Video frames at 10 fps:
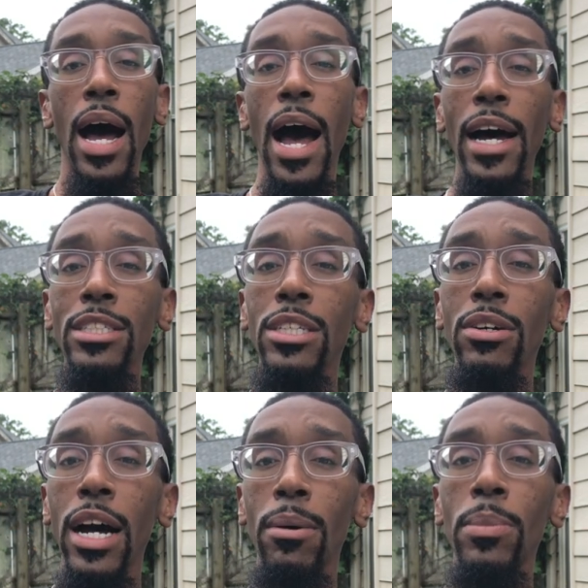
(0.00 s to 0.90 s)
I still
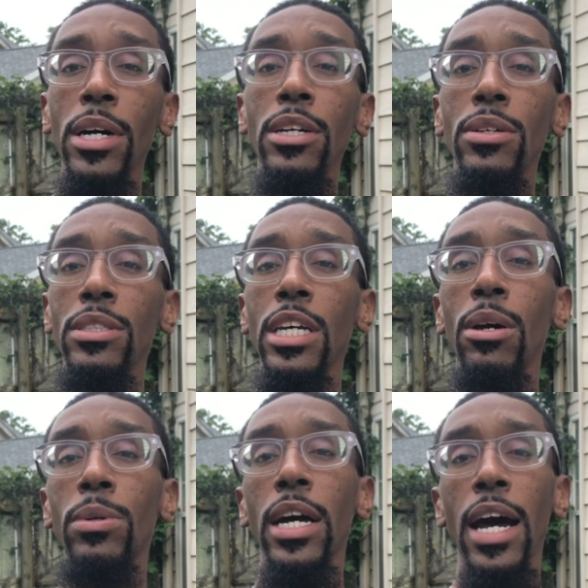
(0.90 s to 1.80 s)
have money on the
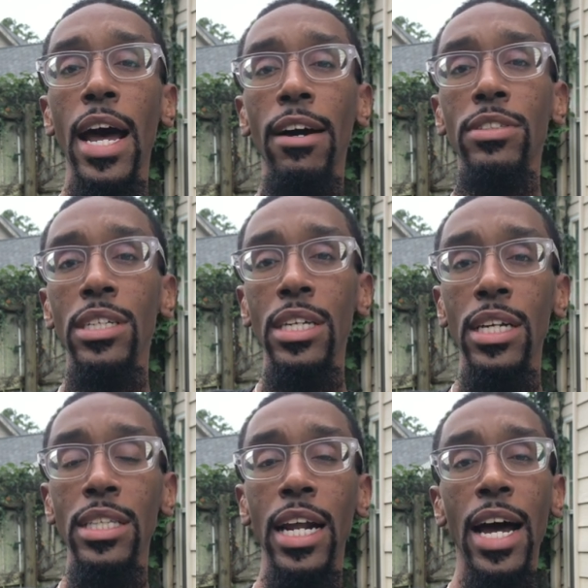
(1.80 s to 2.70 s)
table that I have to
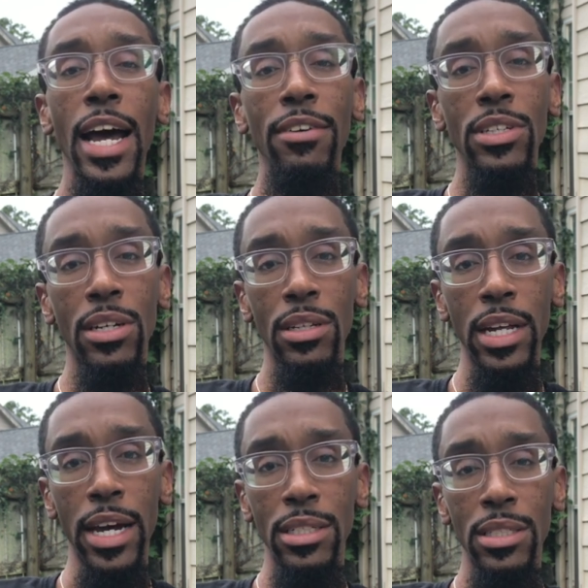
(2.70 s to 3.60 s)
get, that I have to
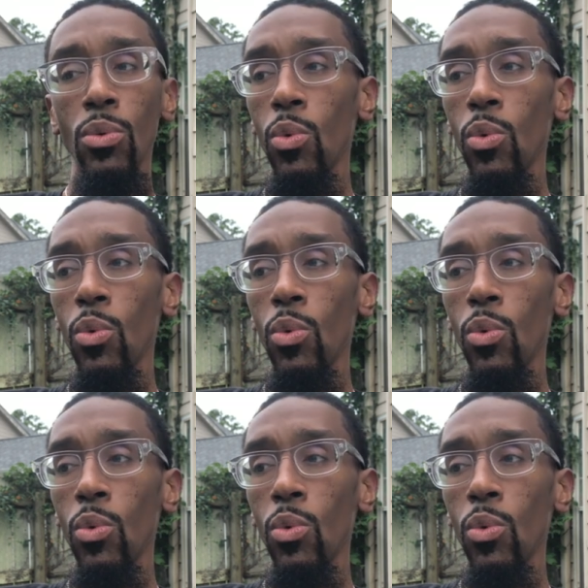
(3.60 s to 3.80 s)
collect.